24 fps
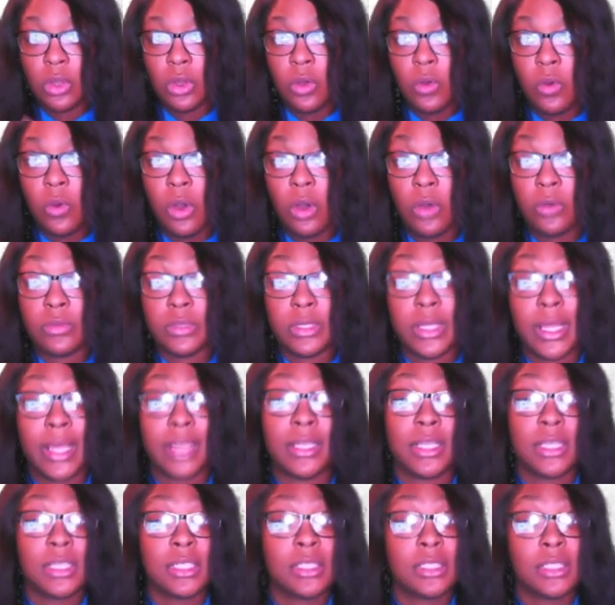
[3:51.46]
go. Oh, now
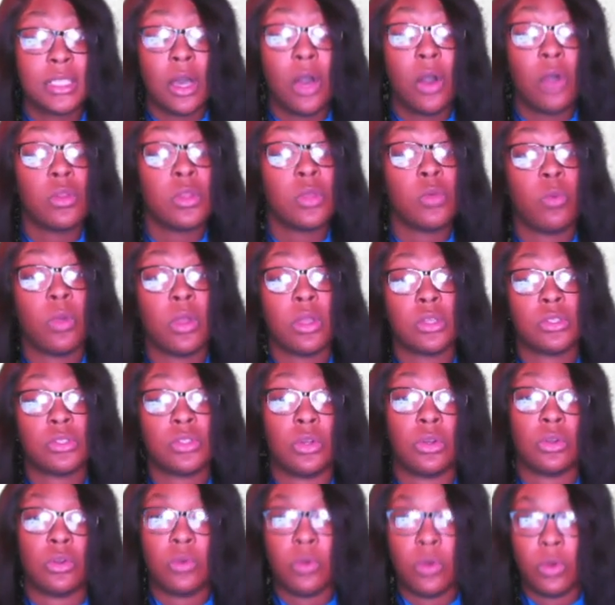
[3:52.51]
this only works
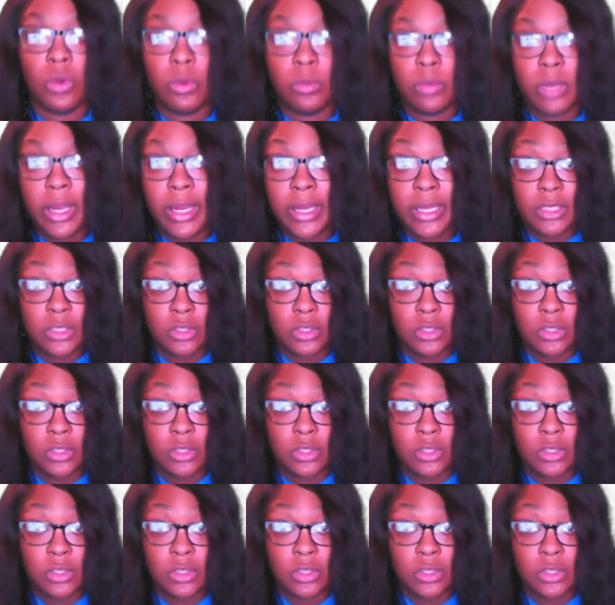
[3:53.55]
on Chrome, right?